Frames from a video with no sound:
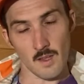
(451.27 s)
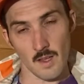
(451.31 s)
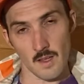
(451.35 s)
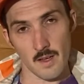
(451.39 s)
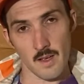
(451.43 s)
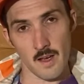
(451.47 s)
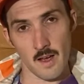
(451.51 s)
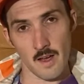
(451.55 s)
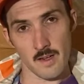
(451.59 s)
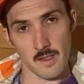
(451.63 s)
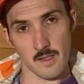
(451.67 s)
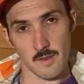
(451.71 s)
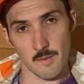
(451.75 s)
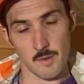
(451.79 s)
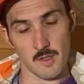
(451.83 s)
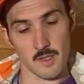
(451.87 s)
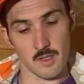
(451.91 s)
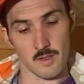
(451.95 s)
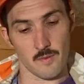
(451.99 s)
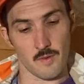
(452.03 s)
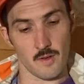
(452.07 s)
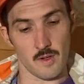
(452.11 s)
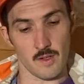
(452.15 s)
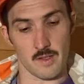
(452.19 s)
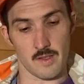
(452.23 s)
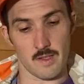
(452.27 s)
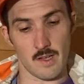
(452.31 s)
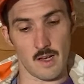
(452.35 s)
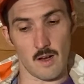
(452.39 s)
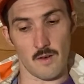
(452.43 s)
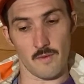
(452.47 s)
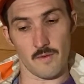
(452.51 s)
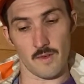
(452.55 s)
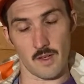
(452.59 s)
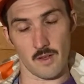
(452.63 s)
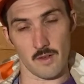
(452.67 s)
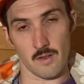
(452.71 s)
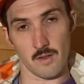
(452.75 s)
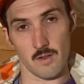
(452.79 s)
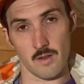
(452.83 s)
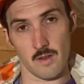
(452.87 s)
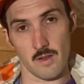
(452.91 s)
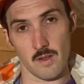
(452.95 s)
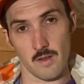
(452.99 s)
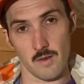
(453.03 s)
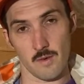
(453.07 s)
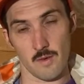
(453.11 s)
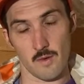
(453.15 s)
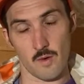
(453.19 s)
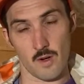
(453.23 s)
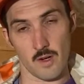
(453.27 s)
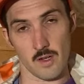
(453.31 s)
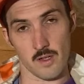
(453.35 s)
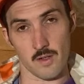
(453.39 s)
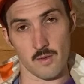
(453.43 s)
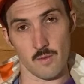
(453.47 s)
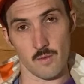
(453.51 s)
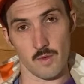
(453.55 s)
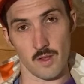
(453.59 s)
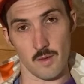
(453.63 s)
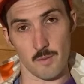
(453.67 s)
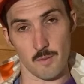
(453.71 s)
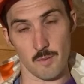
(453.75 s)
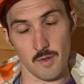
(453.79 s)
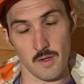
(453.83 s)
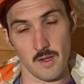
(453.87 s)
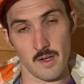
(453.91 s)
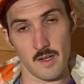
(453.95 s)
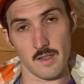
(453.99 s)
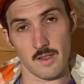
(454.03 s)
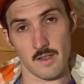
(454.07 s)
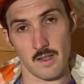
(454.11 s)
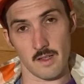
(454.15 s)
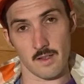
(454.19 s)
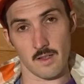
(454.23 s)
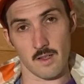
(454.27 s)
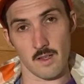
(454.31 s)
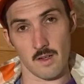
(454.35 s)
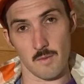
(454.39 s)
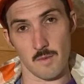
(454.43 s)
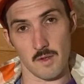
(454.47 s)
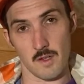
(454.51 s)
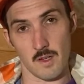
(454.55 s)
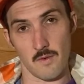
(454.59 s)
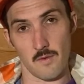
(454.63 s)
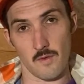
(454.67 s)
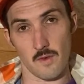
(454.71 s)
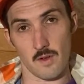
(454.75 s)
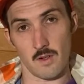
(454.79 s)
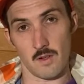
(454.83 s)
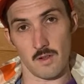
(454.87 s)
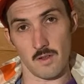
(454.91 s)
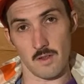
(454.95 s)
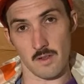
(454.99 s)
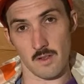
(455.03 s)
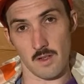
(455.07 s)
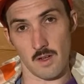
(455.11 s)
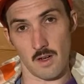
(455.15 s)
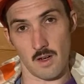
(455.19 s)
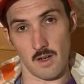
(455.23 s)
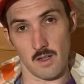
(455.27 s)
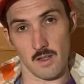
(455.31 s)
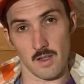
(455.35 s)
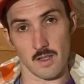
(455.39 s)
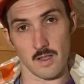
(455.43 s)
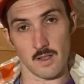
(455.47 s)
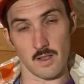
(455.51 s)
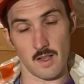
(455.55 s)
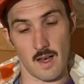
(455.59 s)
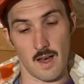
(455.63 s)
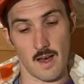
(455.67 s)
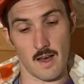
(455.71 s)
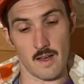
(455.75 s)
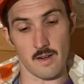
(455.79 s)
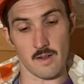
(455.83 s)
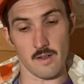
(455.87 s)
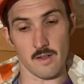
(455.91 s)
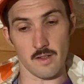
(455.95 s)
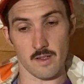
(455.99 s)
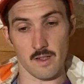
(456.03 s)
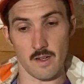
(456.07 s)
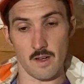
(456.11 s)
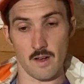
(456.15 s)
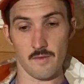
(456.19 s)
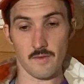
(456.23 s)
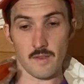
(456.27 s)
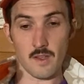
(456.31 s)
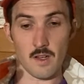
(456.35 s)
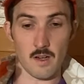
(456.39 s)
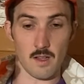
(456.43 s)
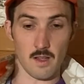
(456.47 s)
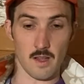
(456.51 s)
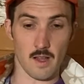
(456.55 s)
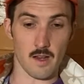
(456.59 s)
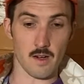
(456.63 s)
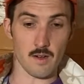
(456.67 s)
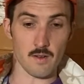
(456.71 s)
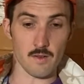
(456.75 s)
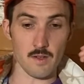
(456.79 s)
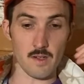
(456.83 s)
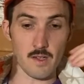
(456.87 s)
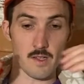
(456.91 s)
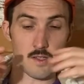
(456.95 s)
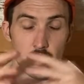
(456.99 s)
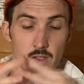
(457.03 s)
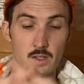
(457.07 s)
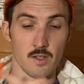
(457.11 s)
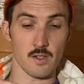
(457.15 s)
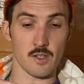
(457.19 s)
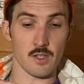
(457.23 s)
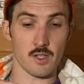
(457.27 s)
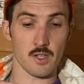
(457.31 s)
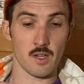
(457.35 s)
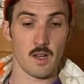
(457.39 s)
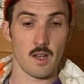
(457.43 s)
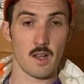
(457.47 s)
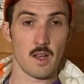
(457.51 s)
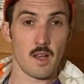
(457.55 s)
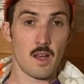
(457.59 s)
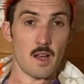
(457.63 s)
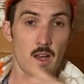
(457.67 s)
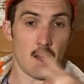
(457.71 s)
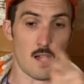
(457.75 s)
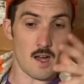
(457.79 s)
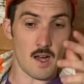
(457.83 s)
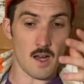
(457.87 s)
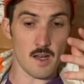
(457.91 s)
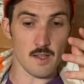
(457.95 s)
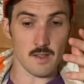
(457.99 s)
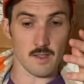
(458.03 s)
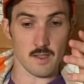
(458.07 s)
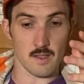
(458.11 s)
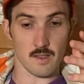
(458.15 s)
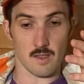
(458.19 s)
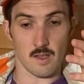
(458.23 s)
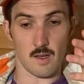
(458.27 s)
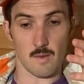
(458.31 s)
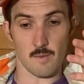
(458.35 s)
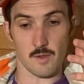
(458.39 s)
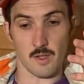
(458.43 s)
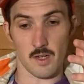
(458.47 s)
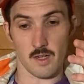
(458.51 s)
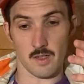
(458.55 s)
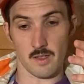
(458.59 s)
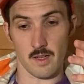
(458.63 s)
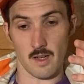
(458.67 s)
kind of speaks for itself. Now, the only question with the Prius that's going to be difficult is hauling ladders. Now, I've done a lot of research on this subject.